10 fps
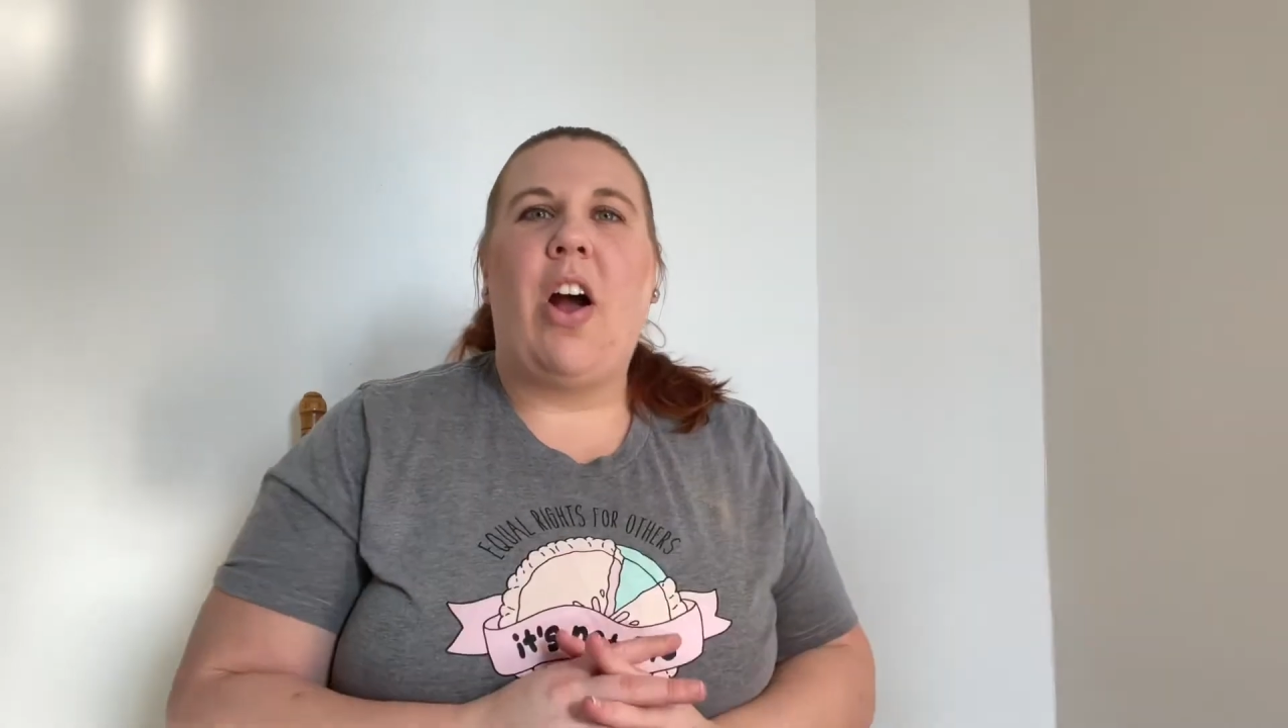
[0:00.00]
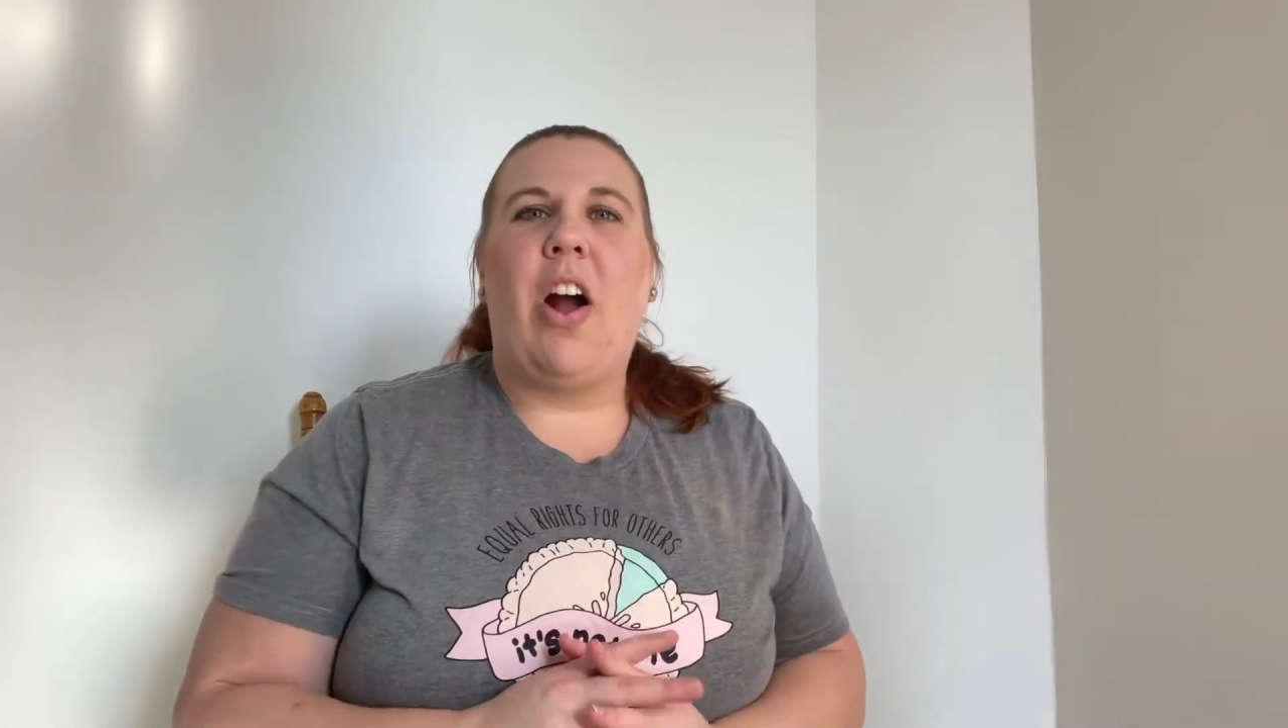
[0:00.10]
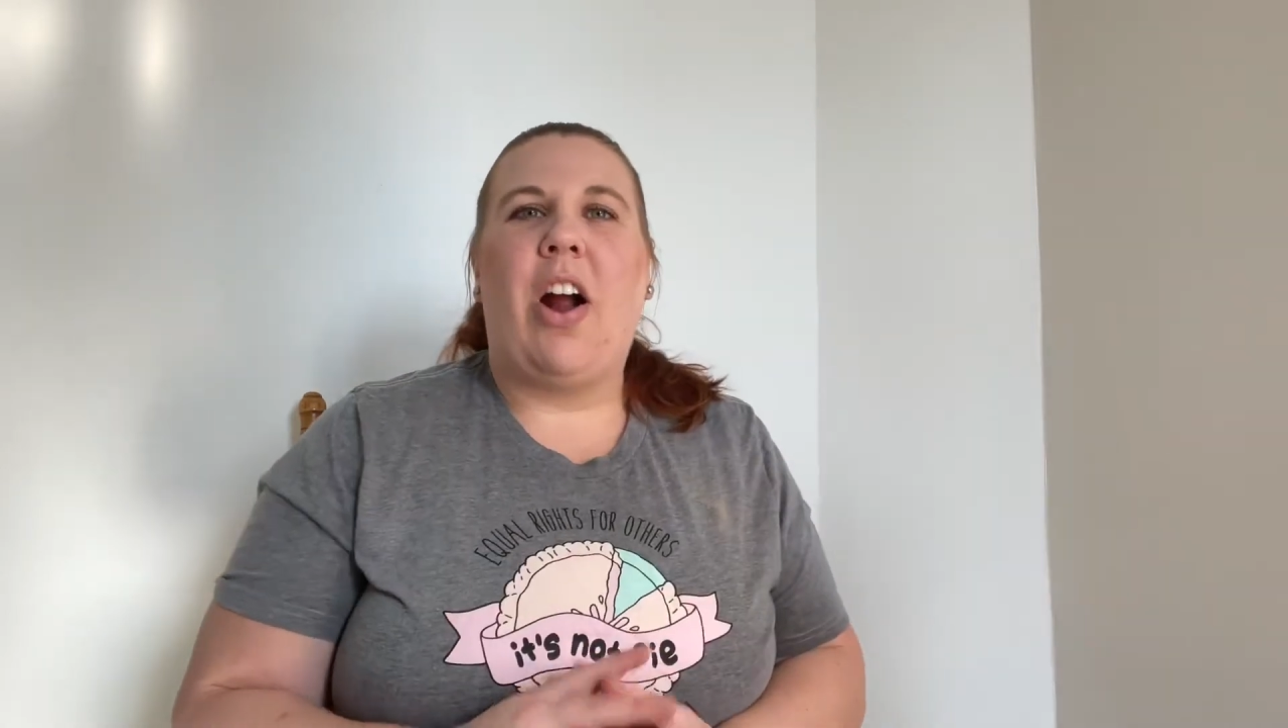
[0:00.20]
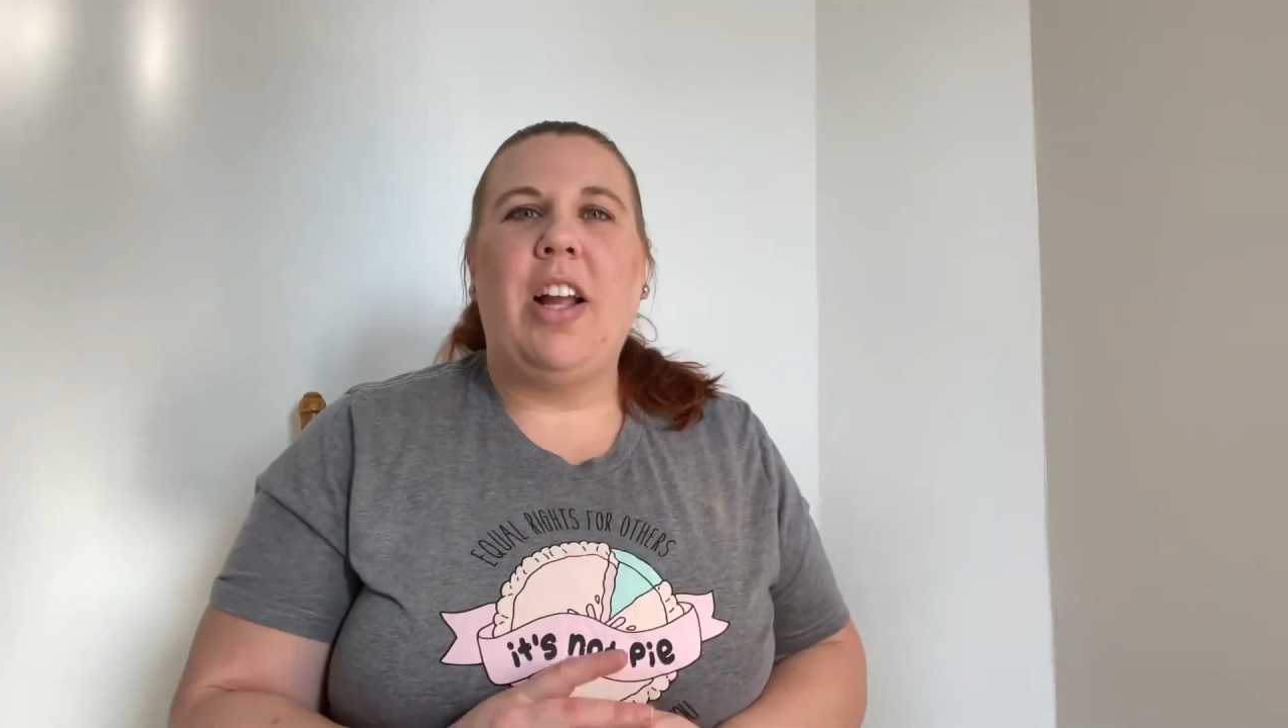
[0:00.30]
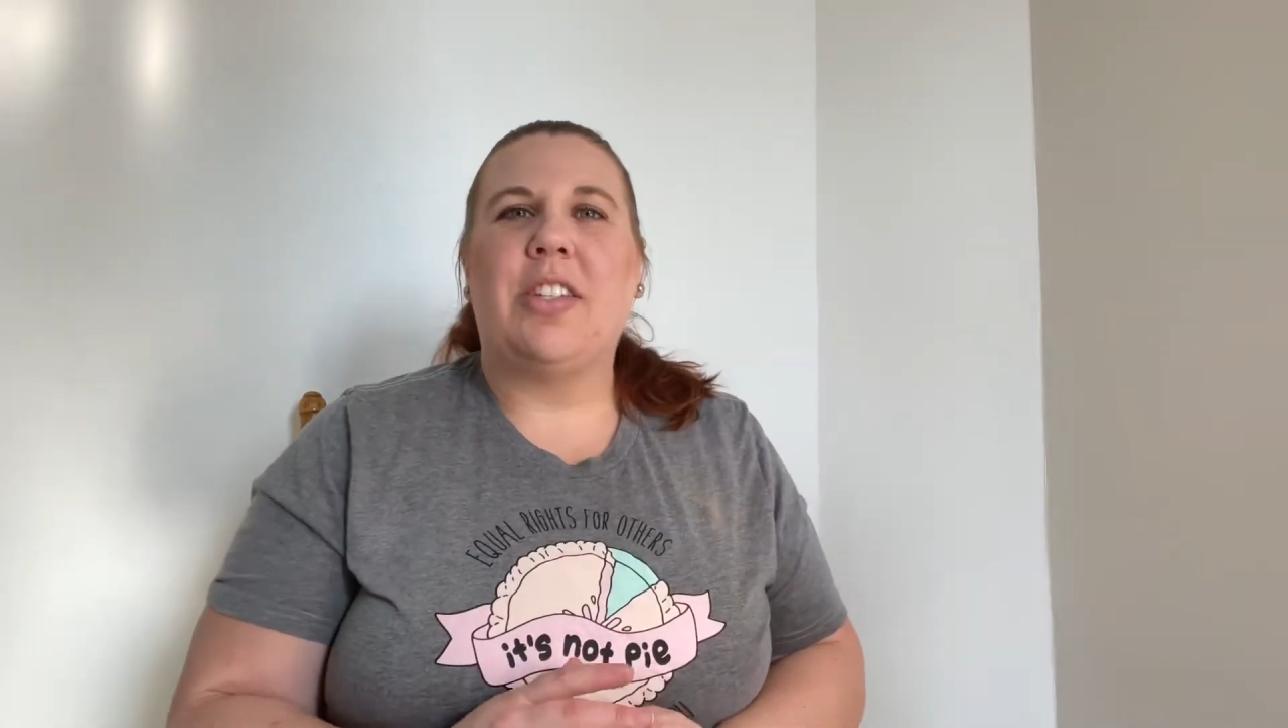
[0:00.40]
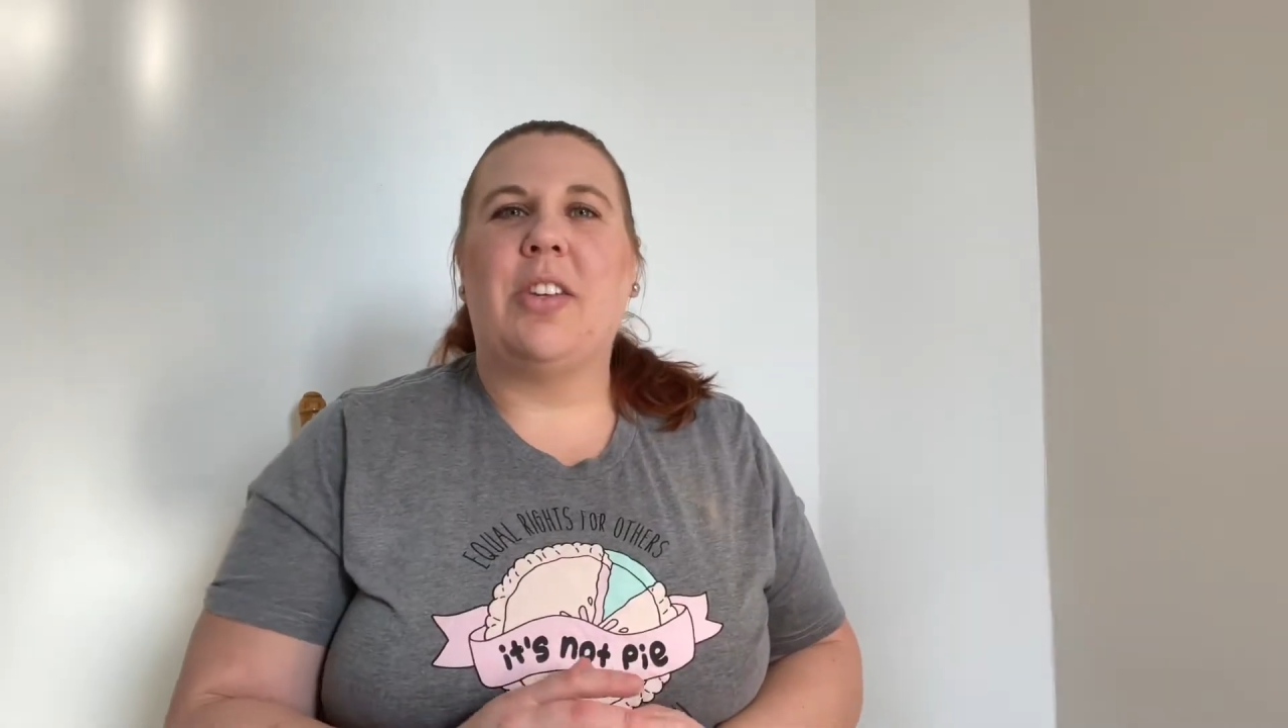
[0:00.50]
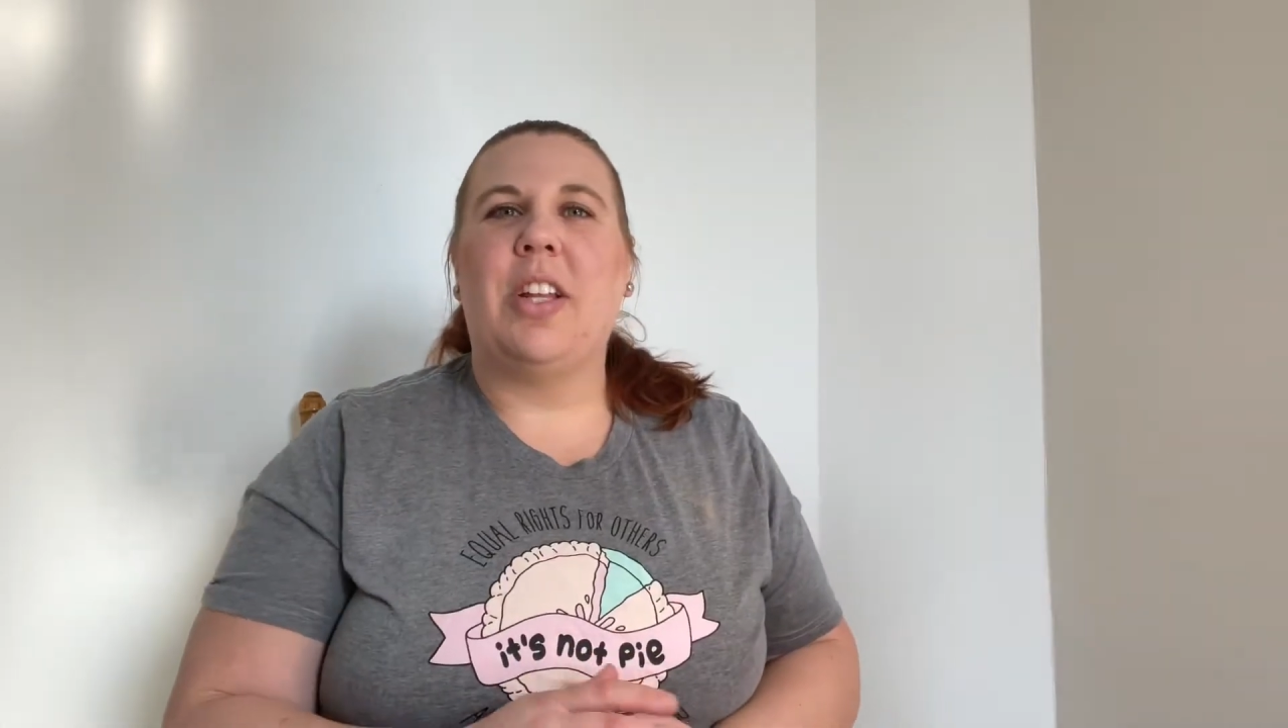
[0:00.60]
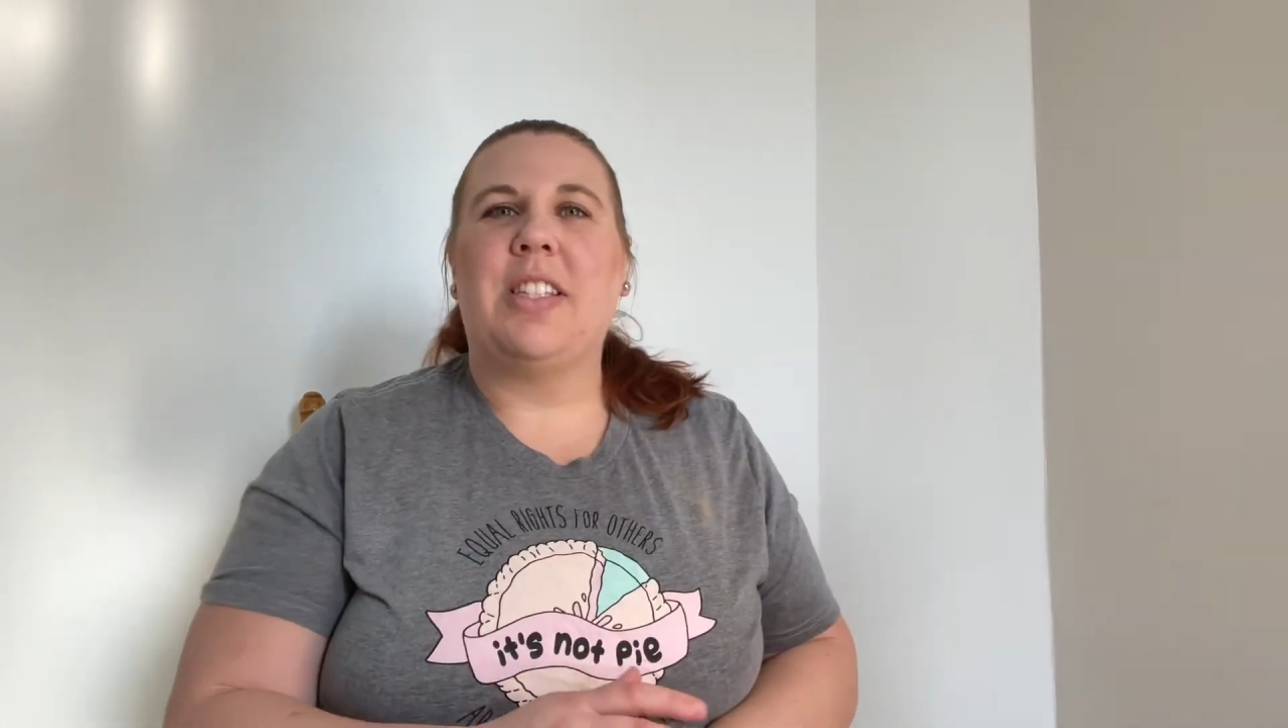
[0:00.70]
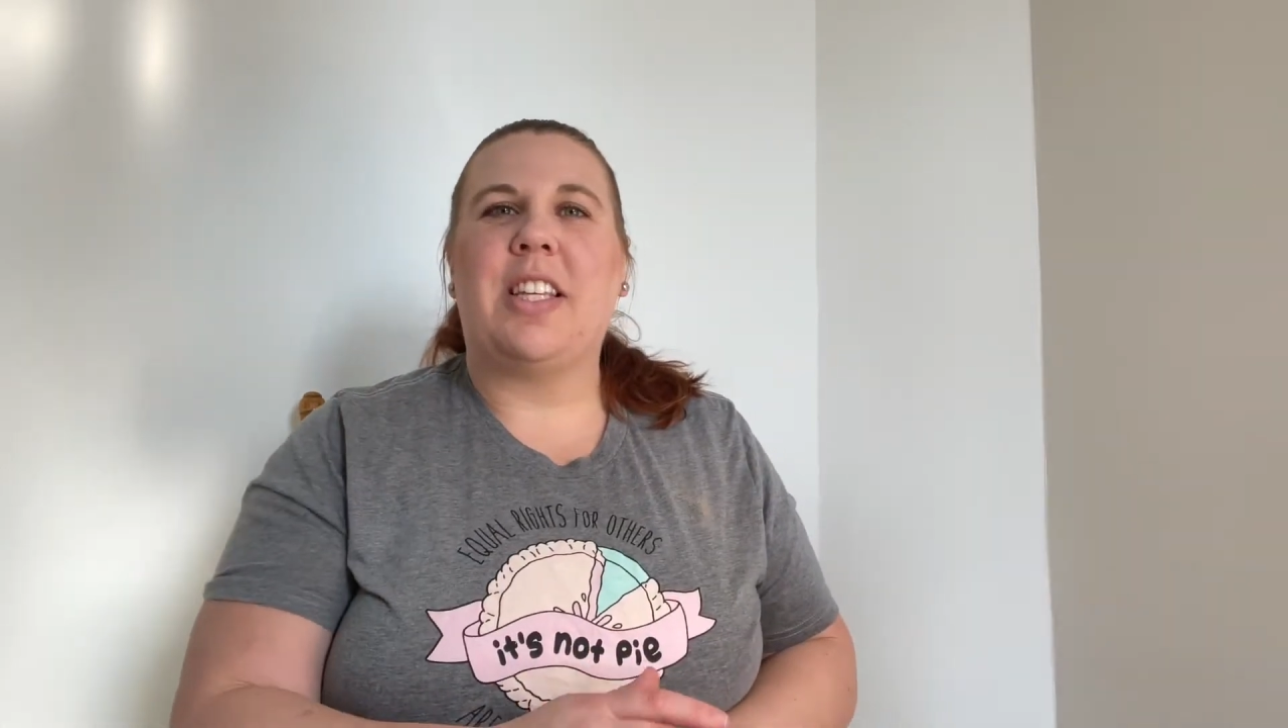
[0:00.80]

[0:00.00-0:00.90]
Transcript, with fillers: All right, so let's